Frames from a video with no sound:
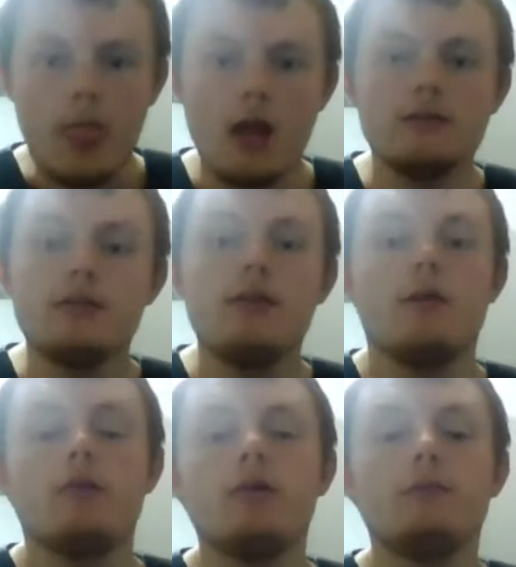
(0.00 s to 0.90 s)
So
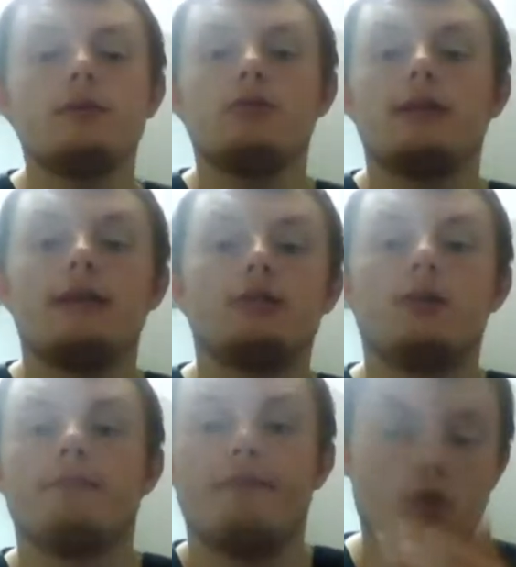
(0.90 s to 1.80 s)
yeah, we're going to be doing issue
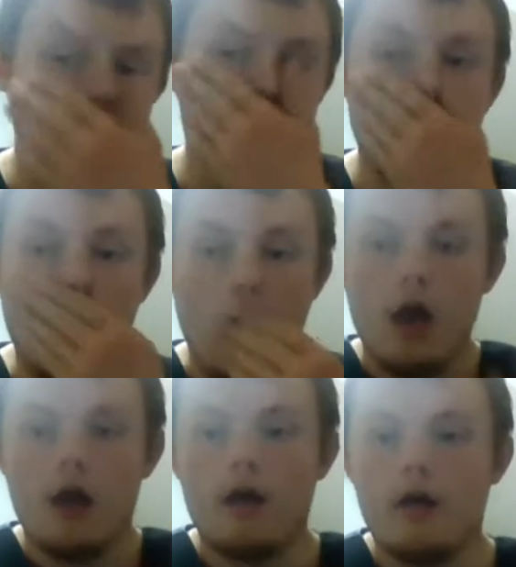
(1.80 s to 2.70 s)
number 4.
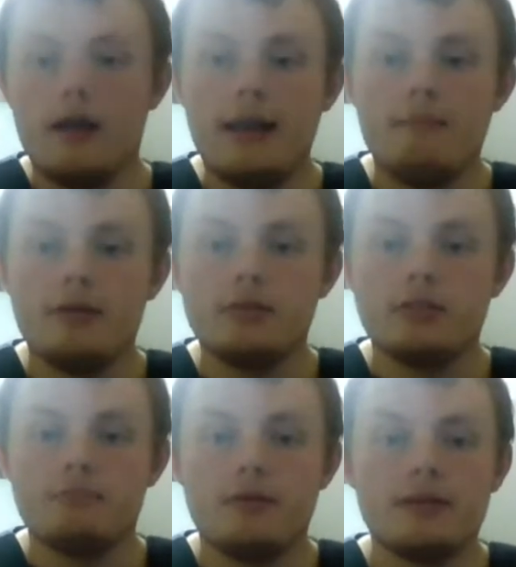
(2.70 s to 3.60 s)
Let me
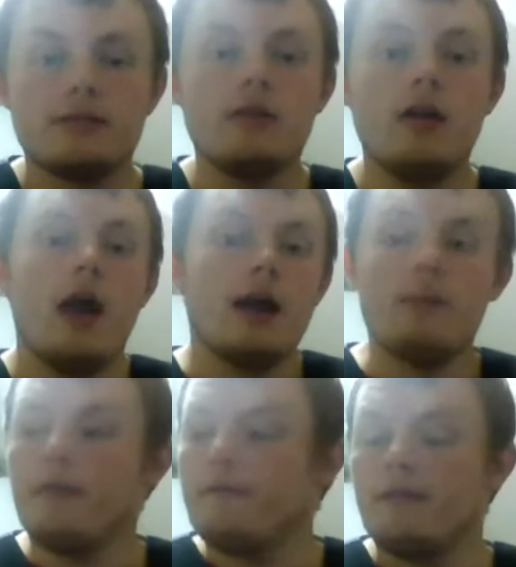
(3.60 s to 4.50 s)
just put this on. A
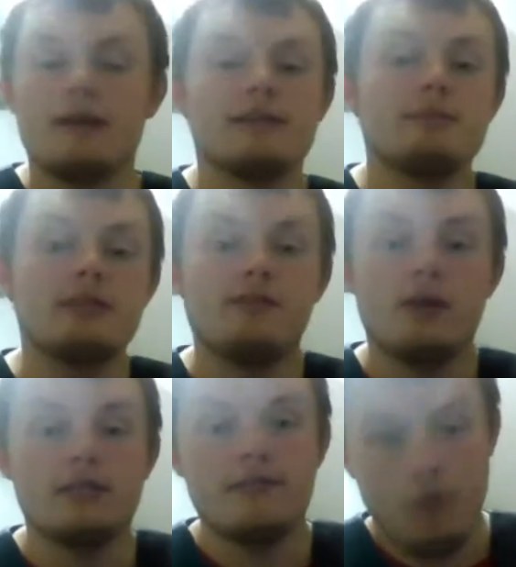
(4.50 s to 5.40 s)
couple of announcements
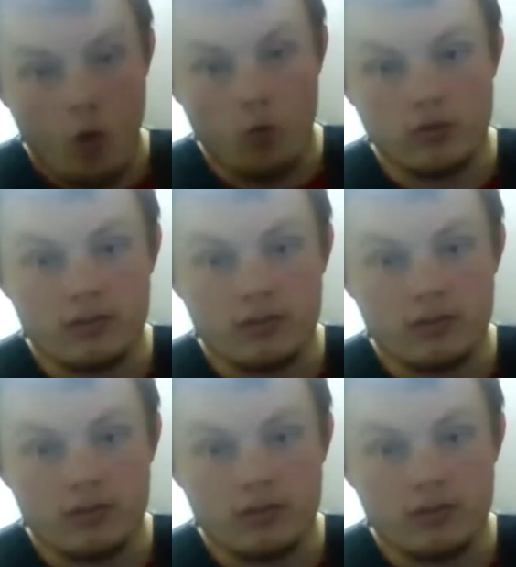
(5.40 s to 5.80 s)
first of all.